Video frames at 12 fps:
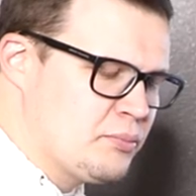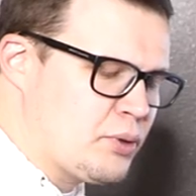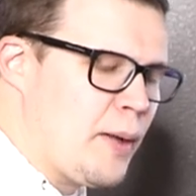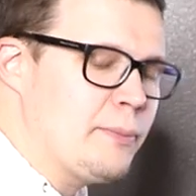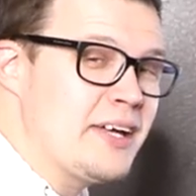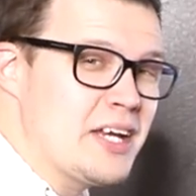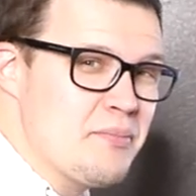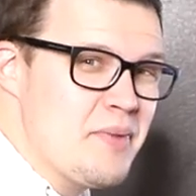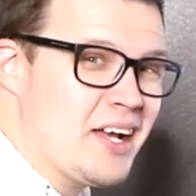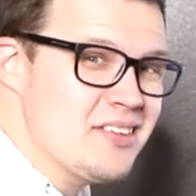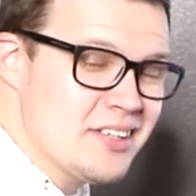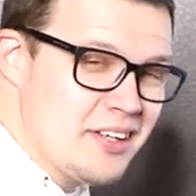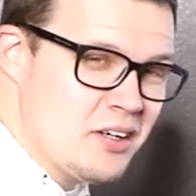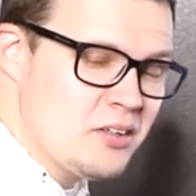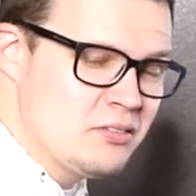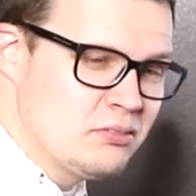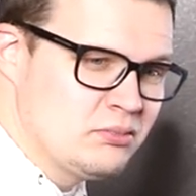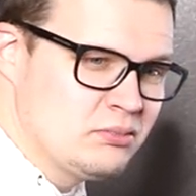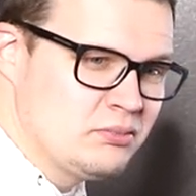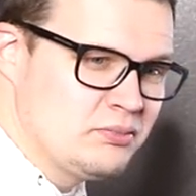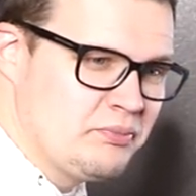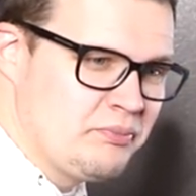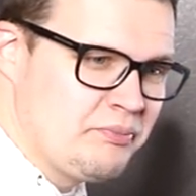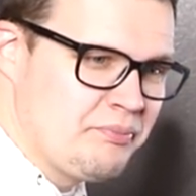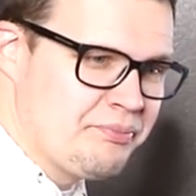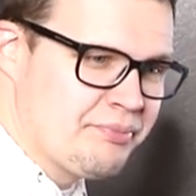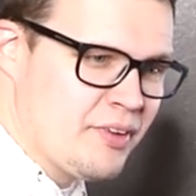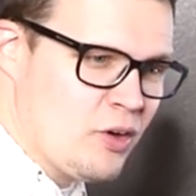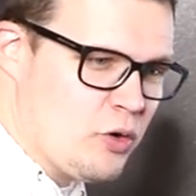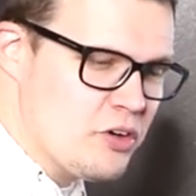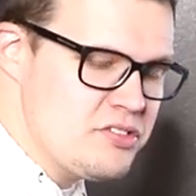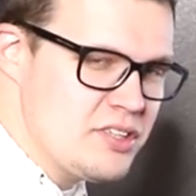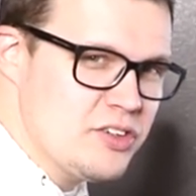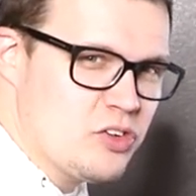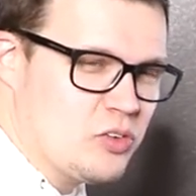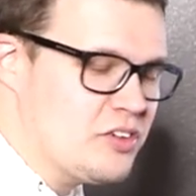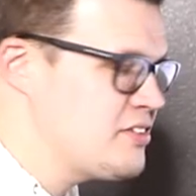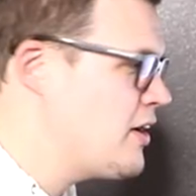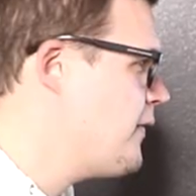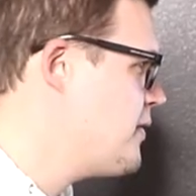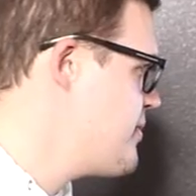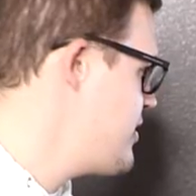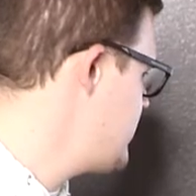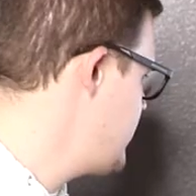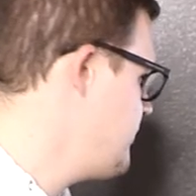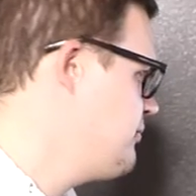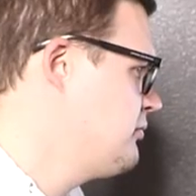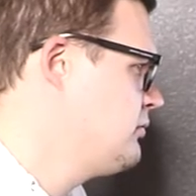probably out of Mexico or Central or South America.